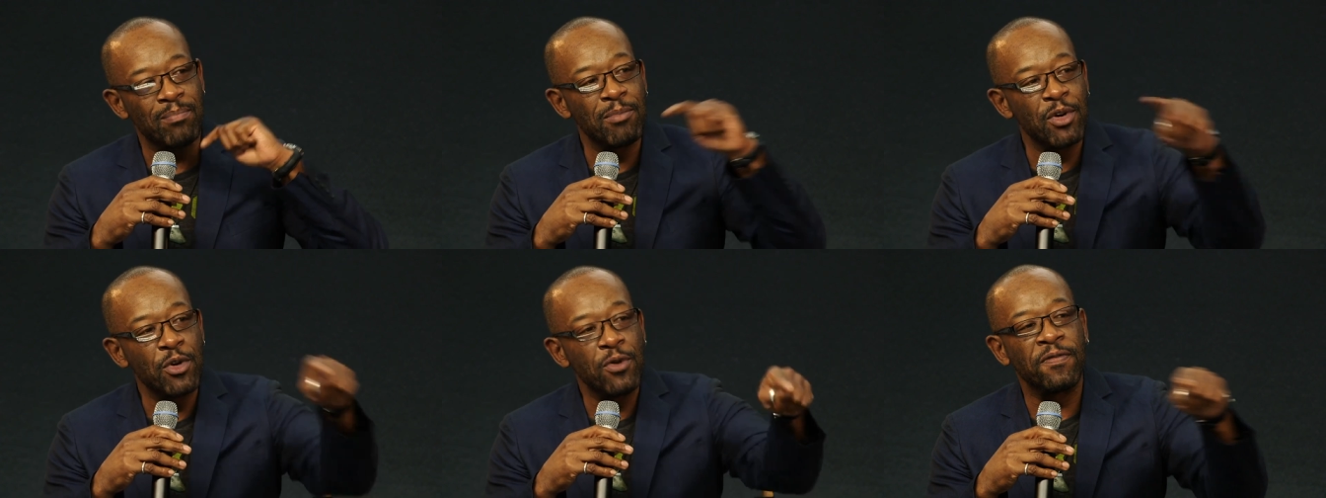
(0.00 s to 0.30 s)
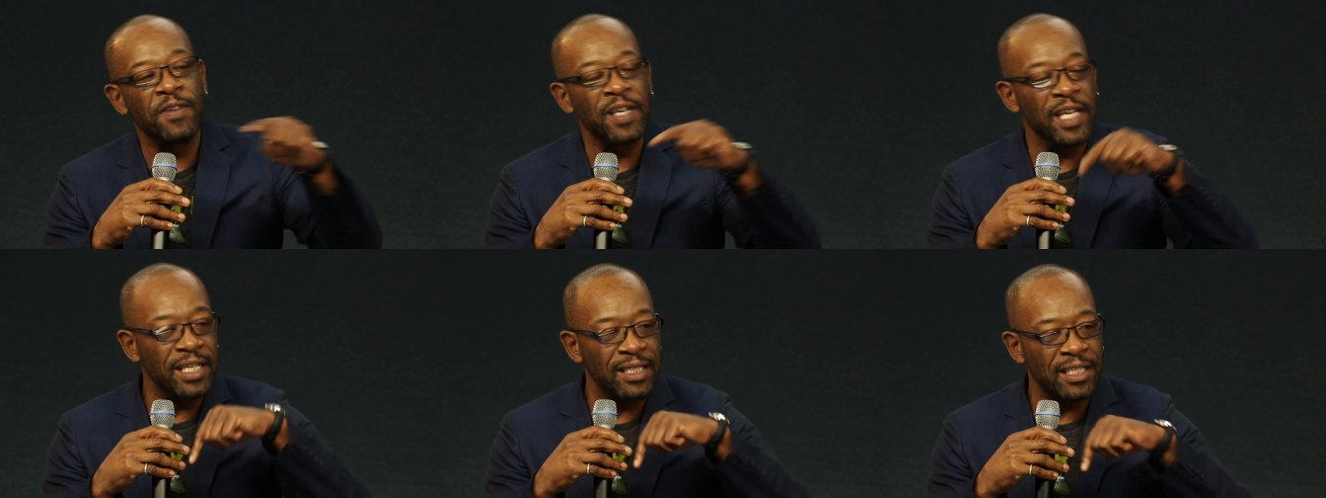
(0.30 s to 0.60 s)

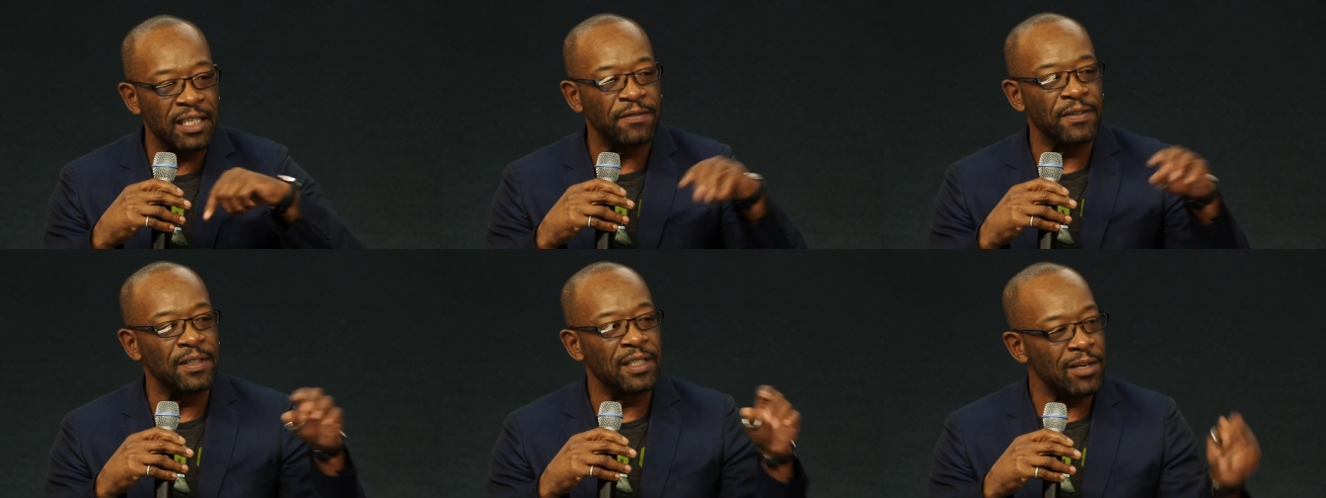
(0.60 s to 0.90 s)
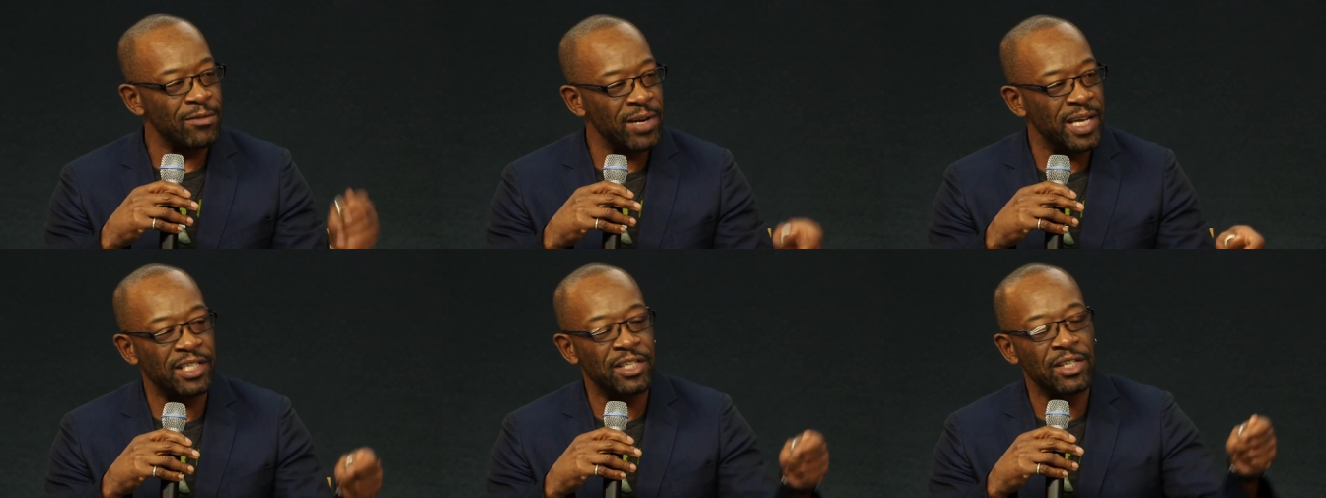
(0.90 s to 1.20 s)
moving in different
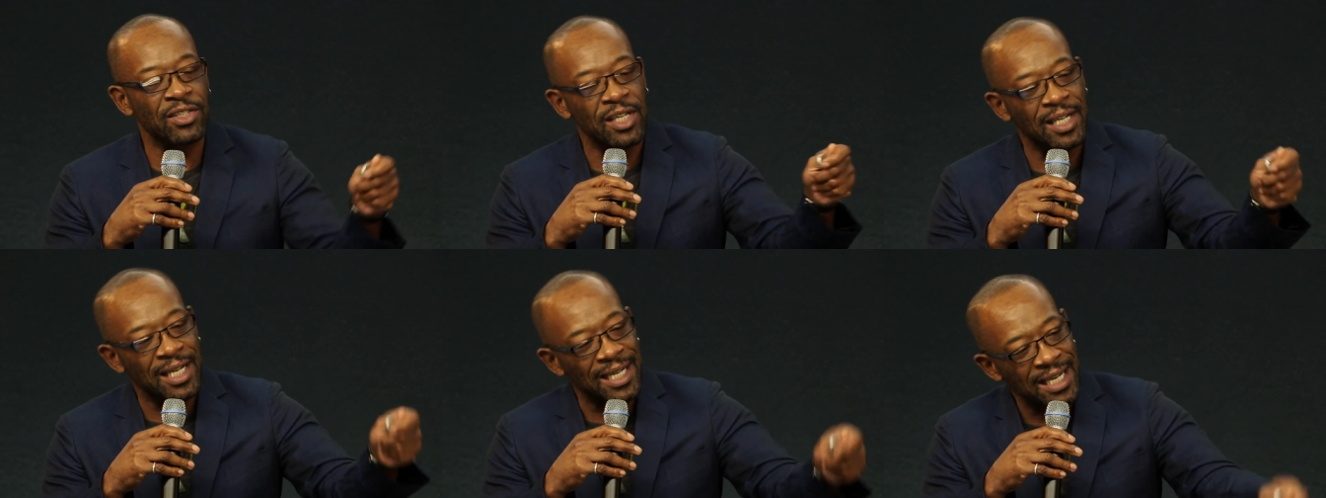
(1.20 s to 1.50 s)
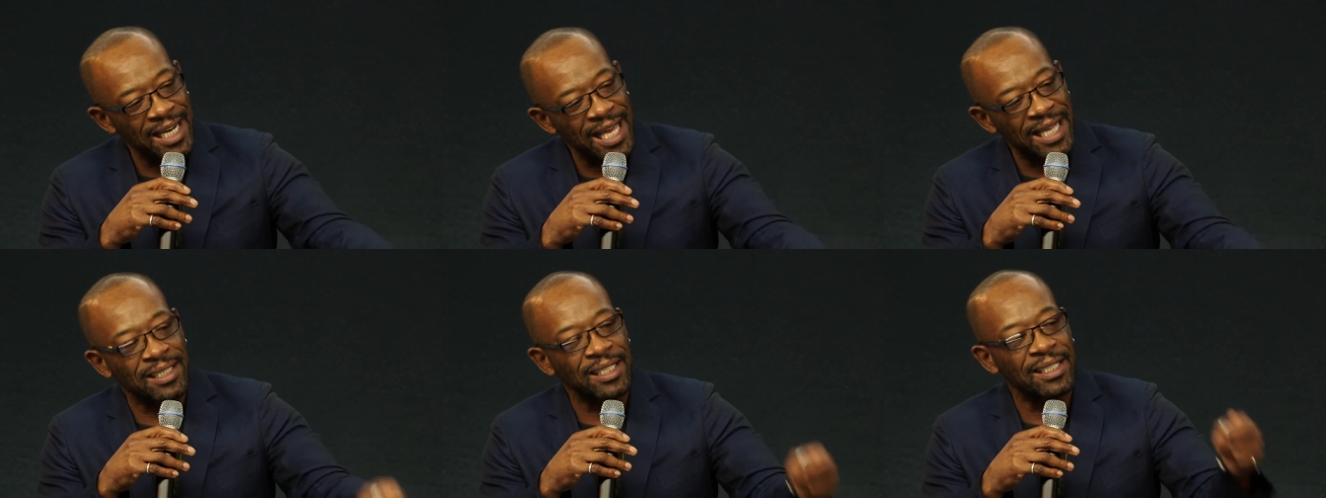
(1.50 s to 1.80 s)
directions and
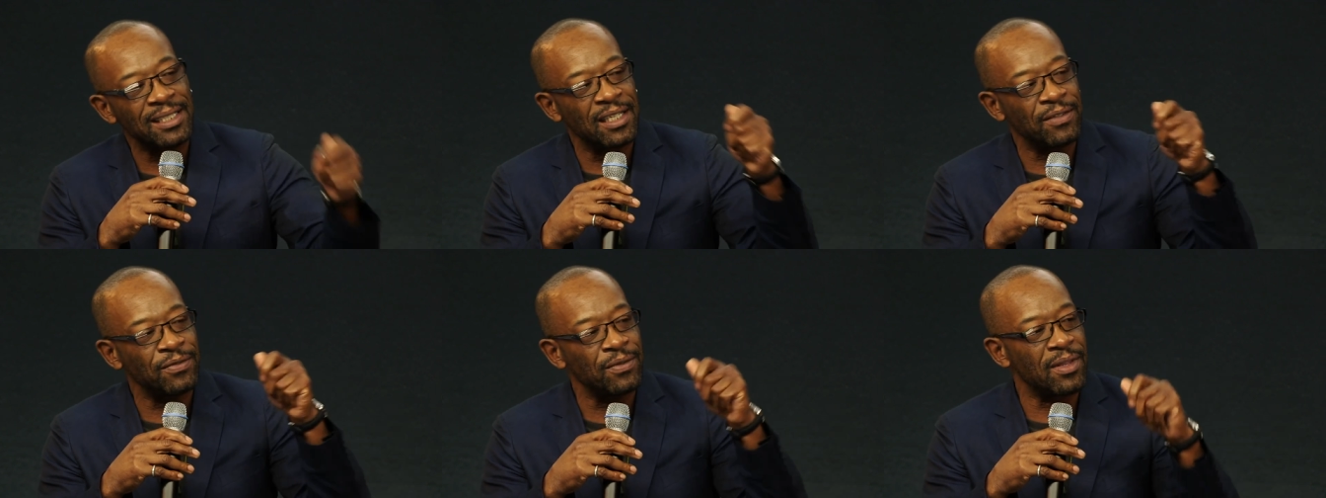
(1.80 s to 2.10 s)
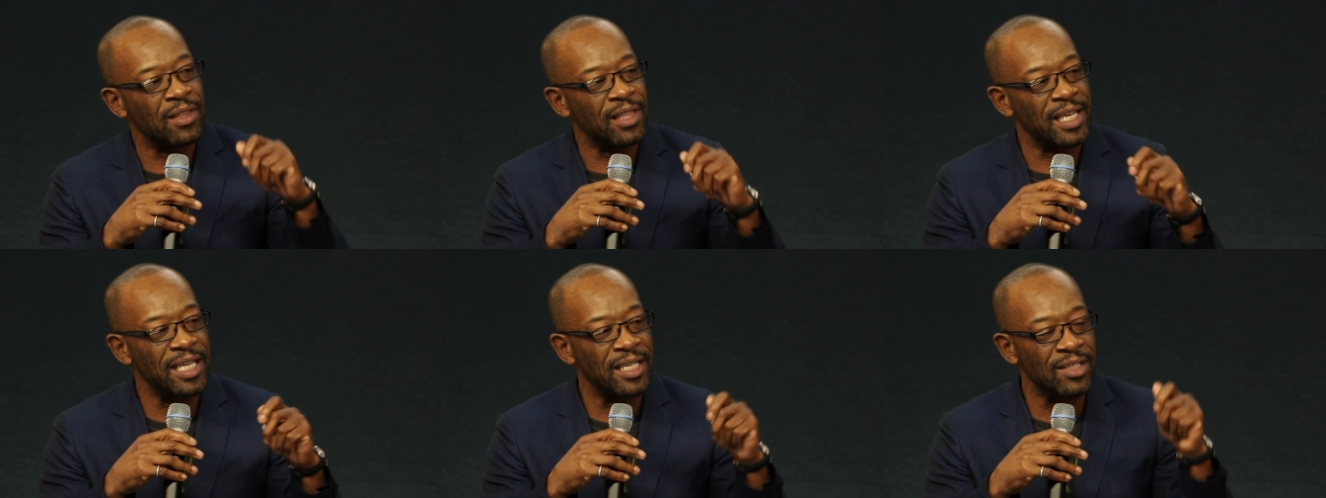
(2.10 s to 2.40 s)
collecting
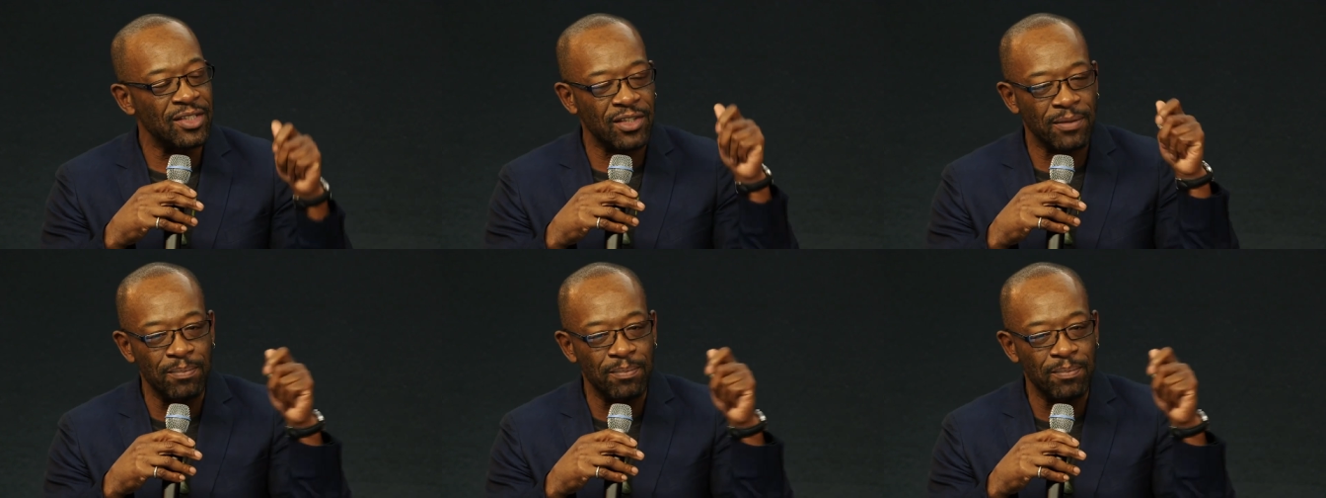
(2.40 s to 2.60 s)
different things